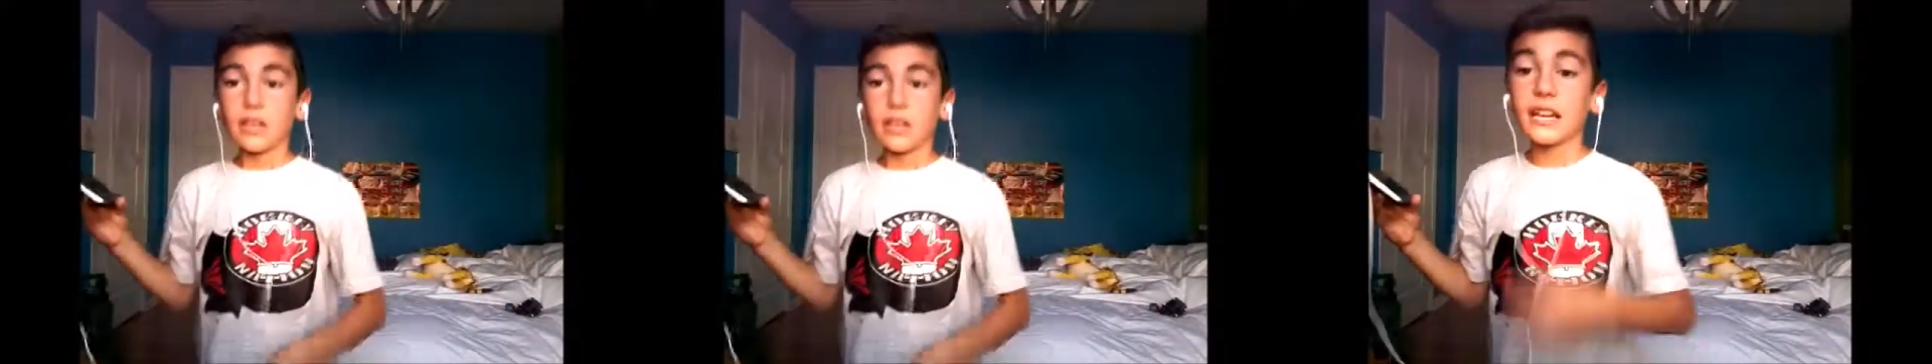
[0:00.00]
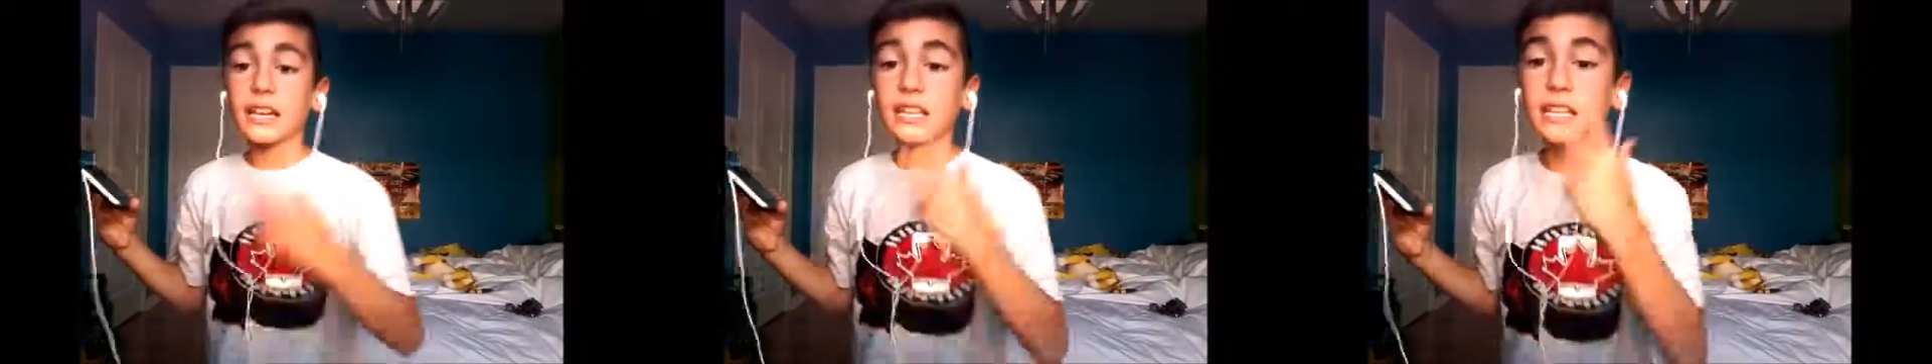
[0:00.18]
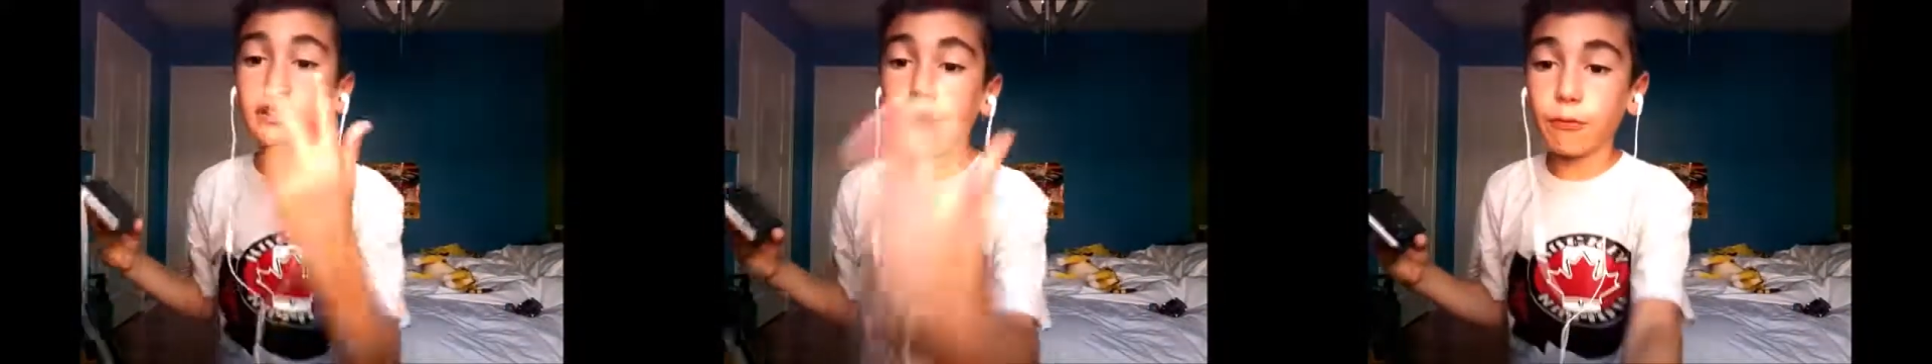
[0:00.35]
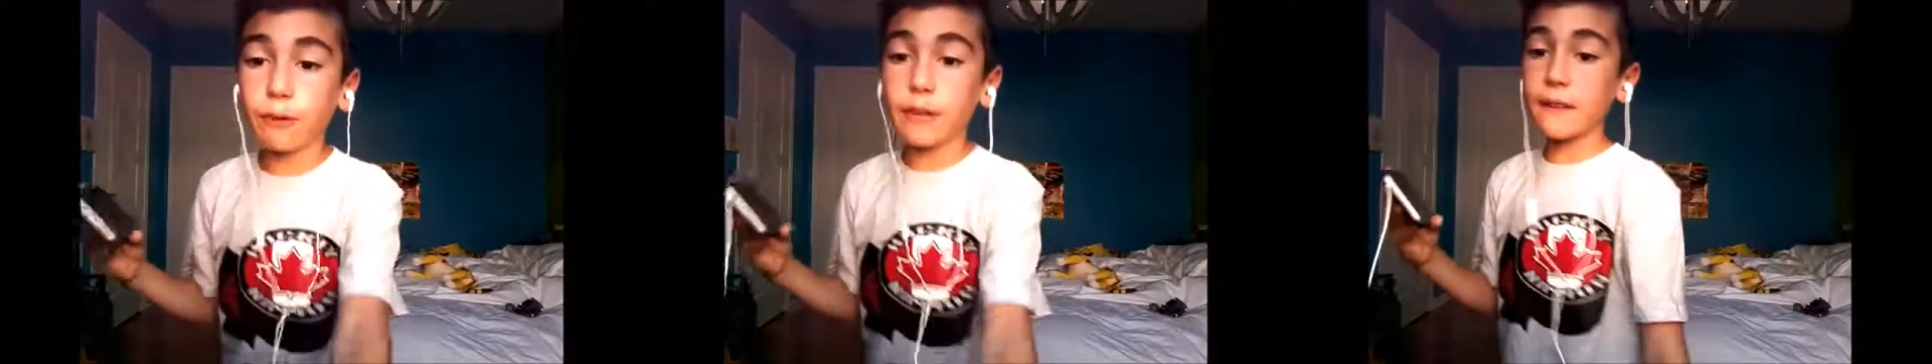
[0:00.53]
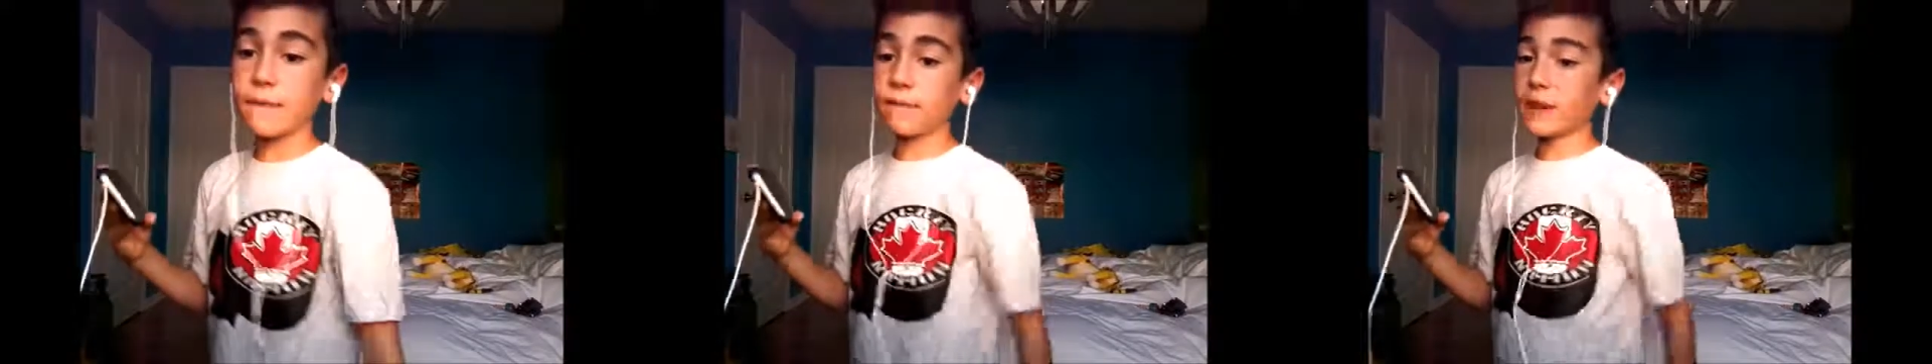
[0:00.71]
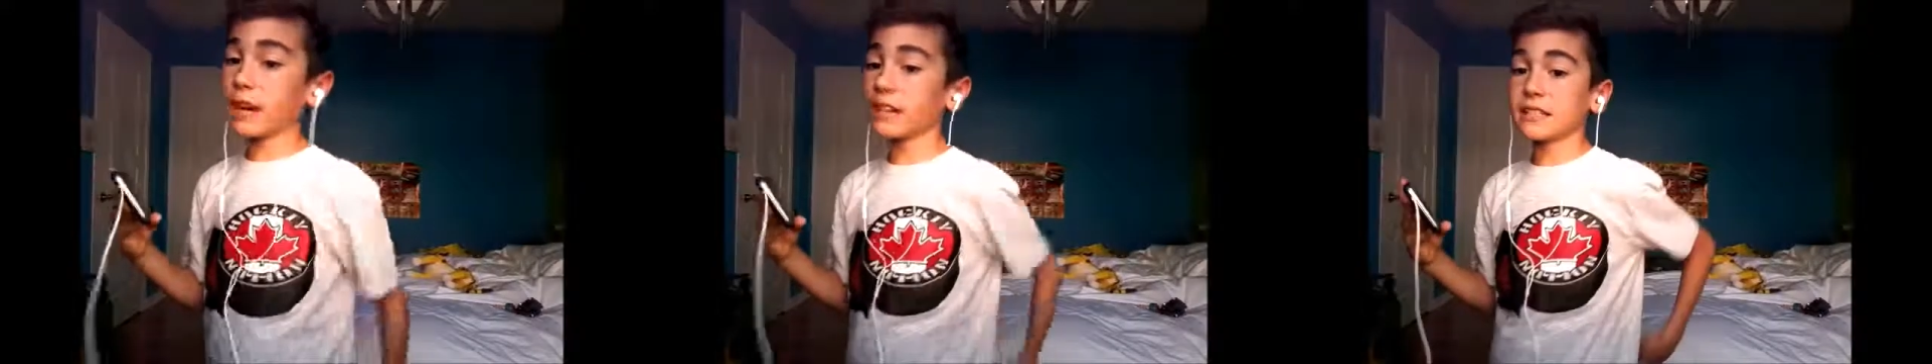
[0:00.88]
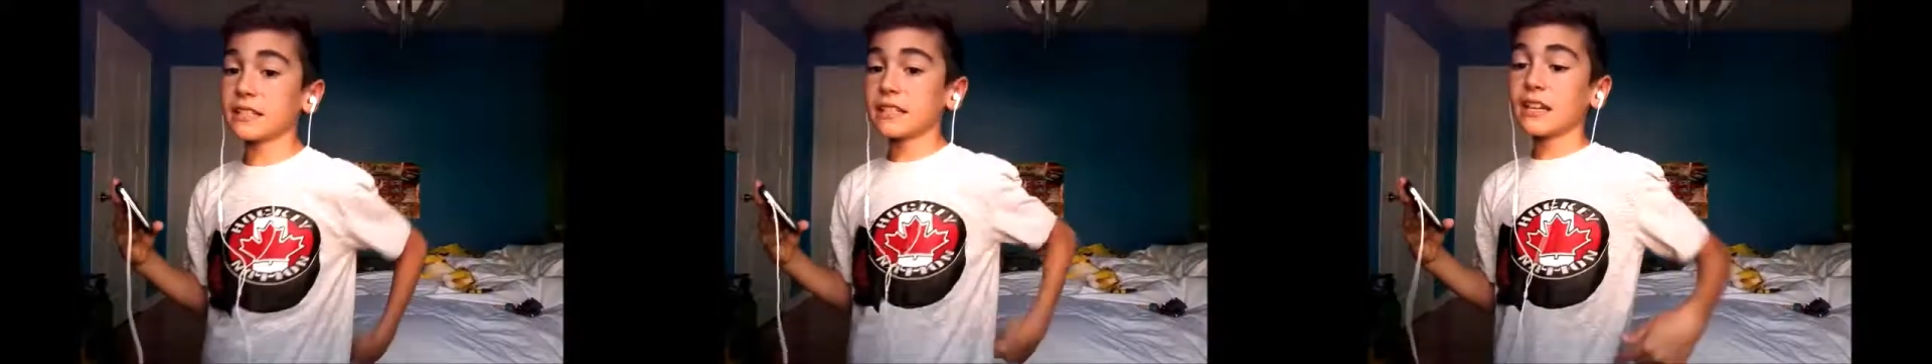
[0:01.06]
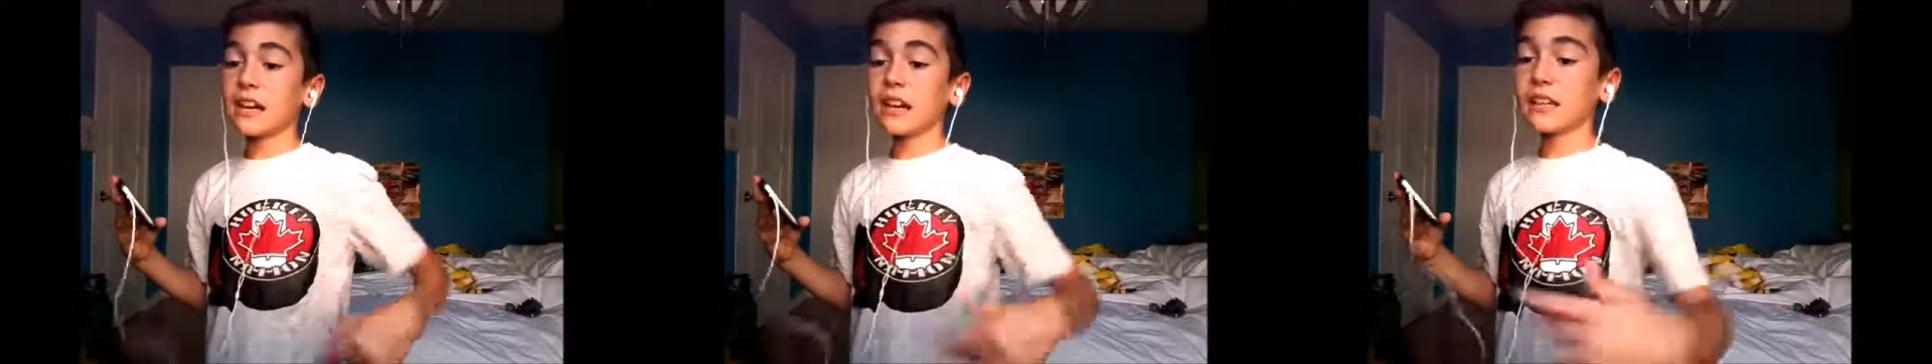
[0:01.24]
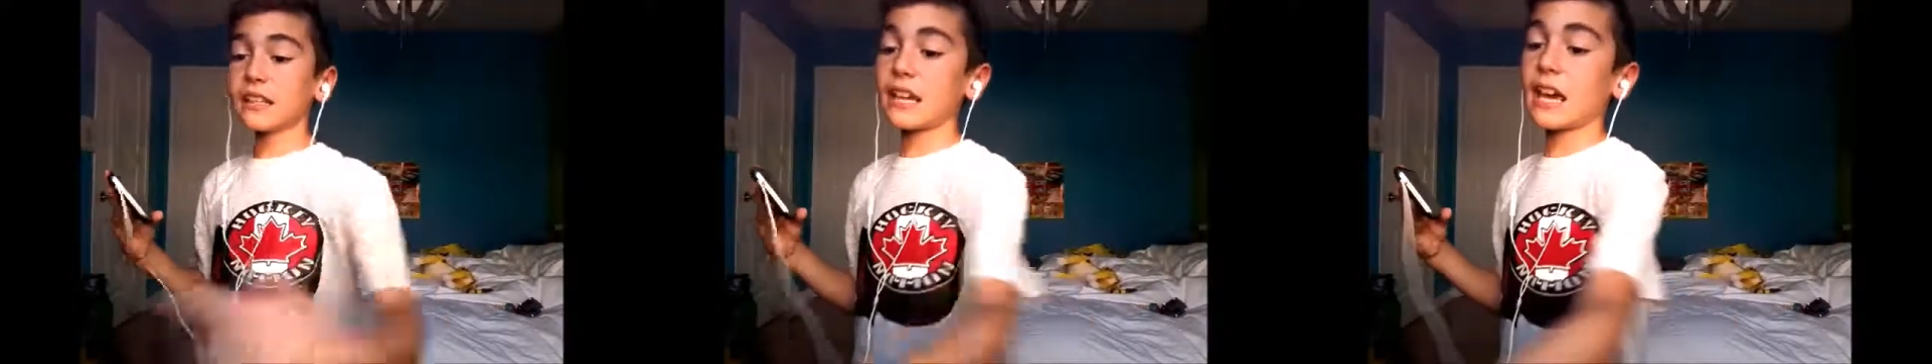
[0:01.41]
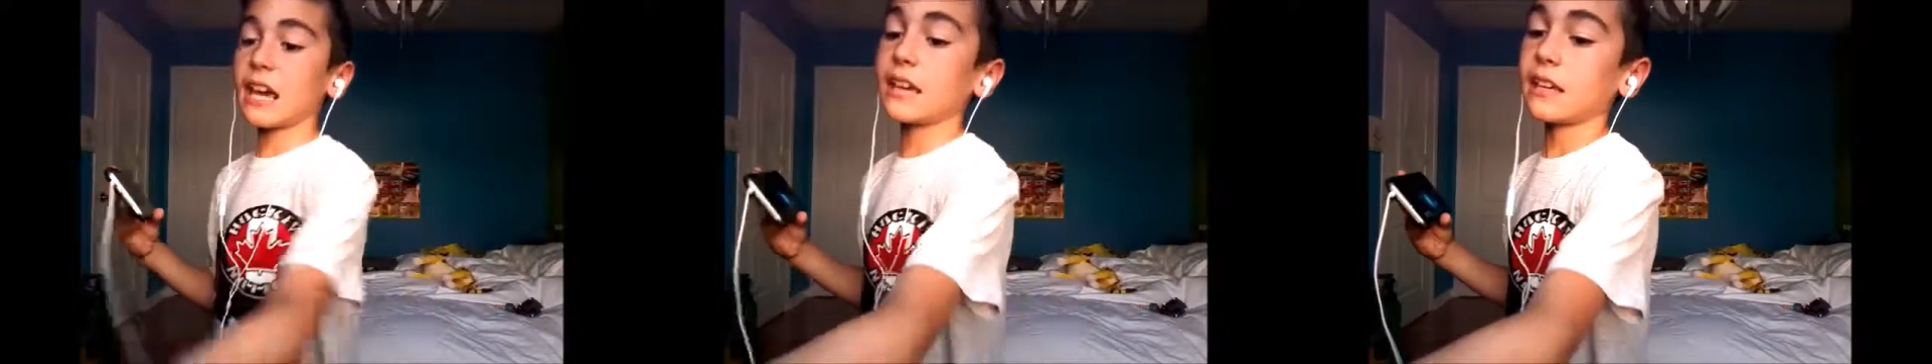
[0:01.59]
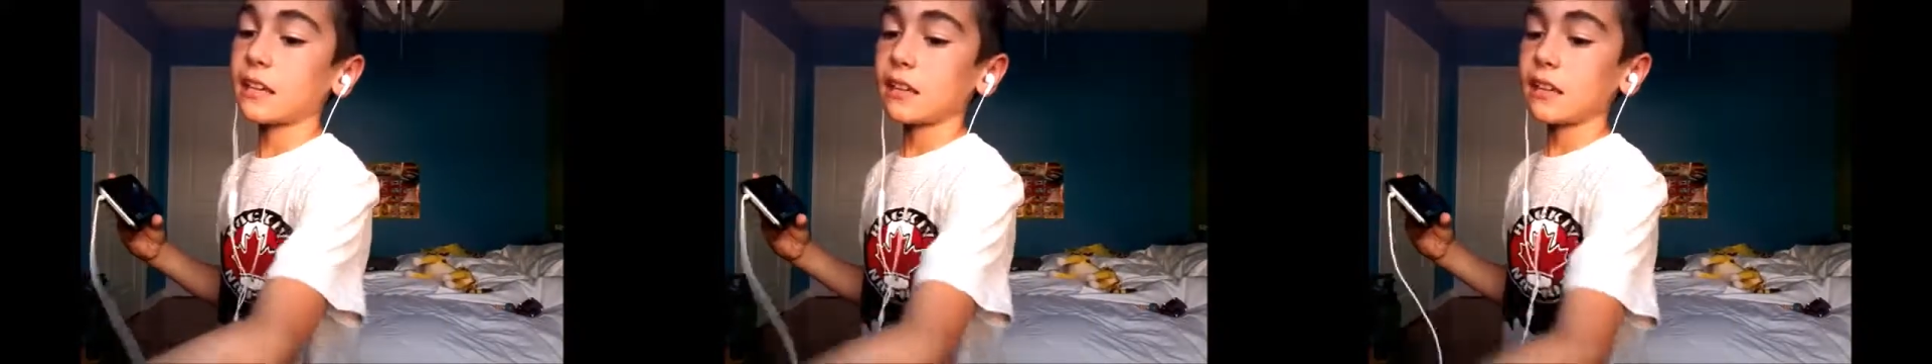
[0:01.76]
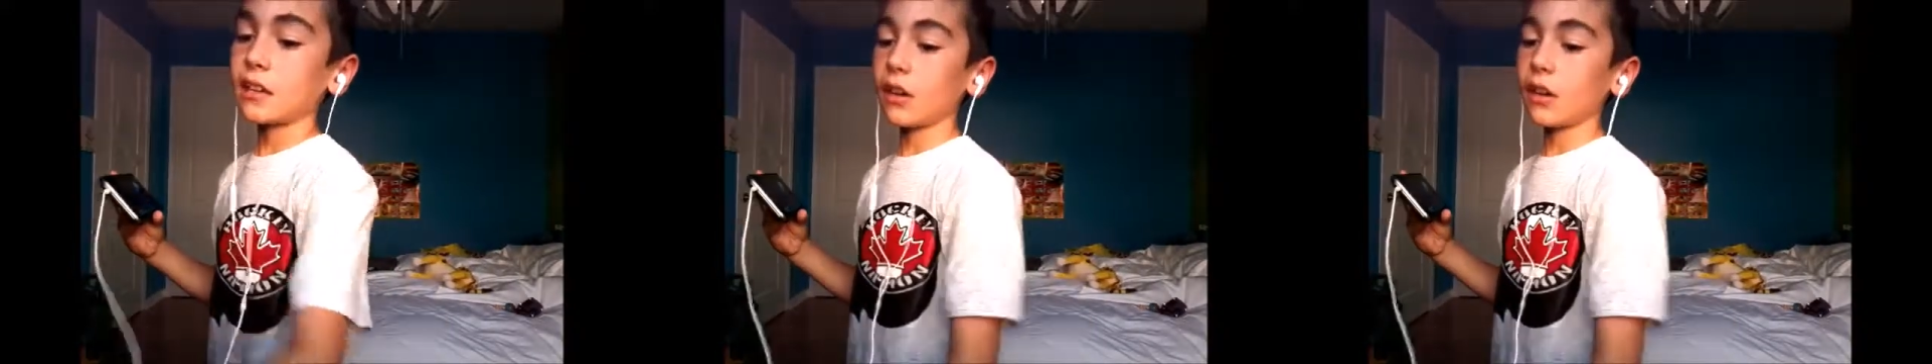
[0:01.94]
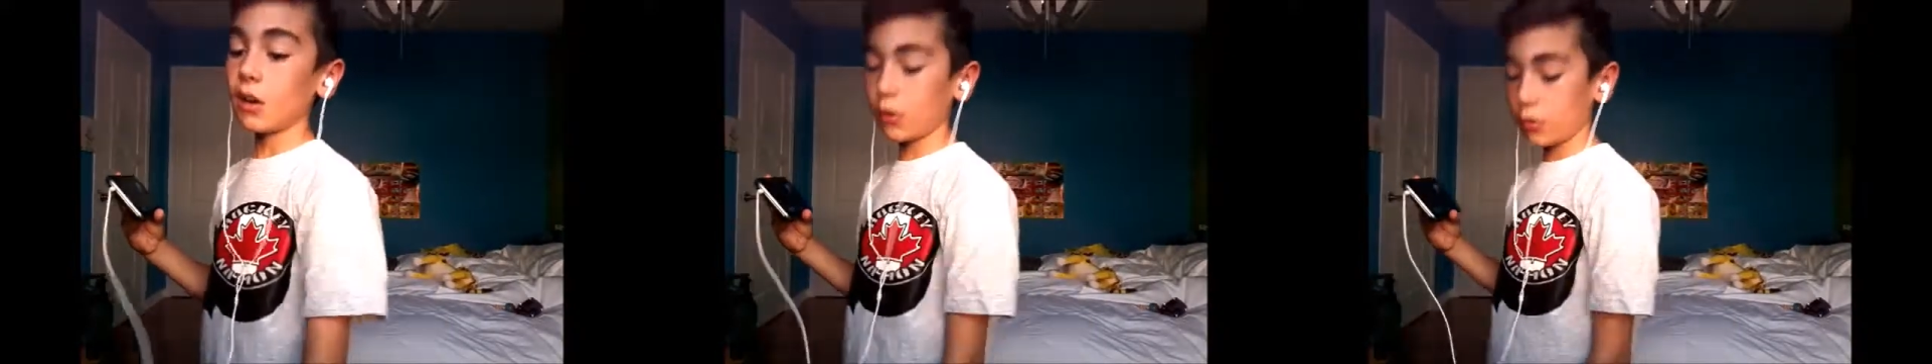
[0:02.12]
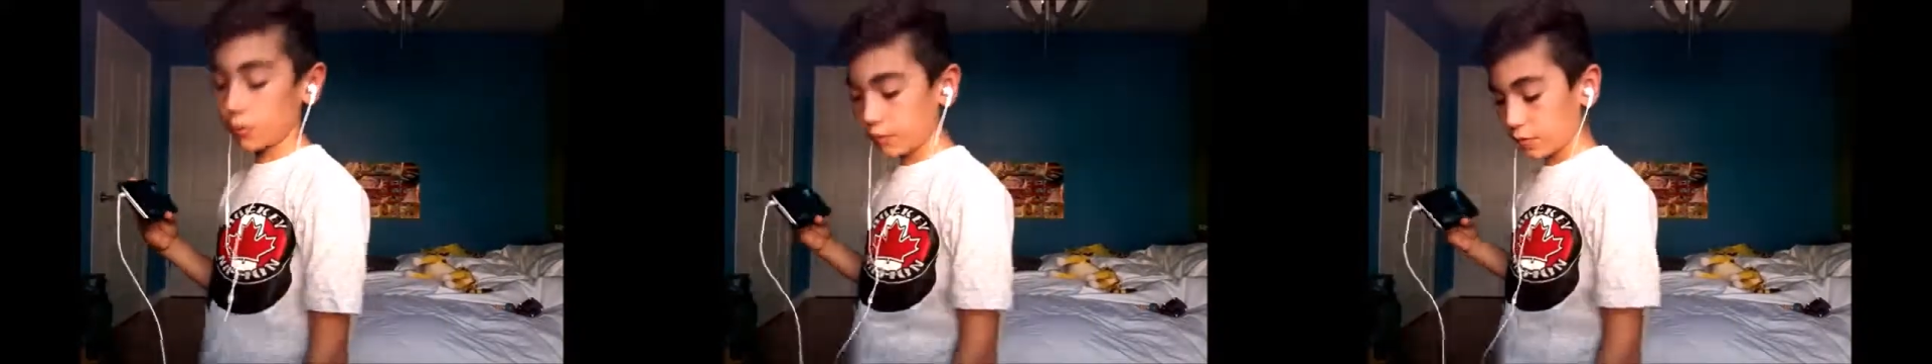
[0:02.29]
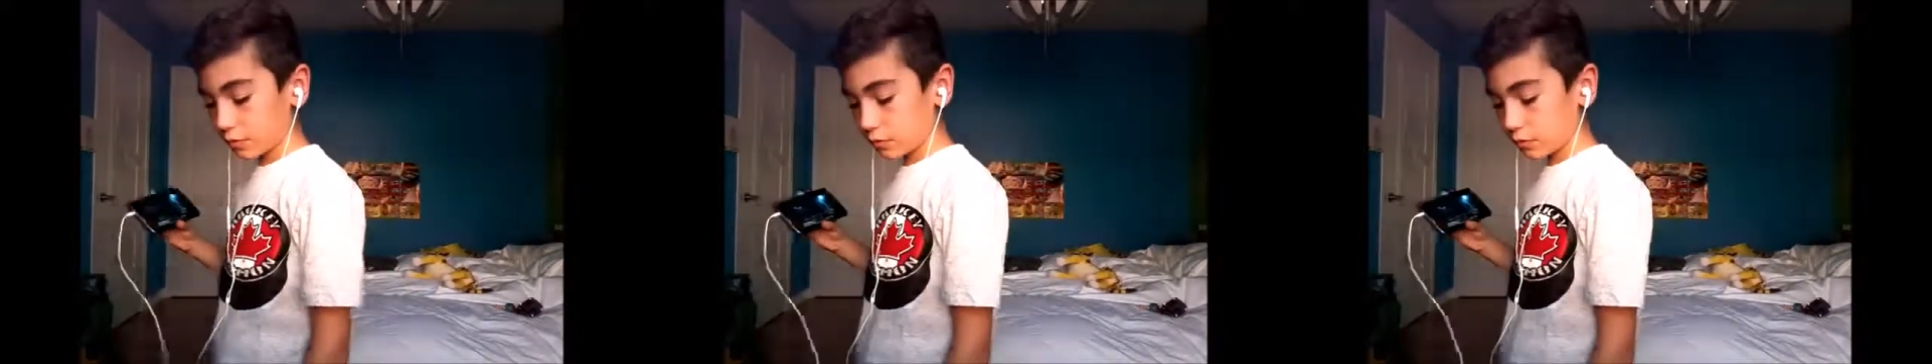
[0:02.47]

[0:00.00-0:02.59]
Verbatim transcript: It's the Freedom Fighters, a gang of.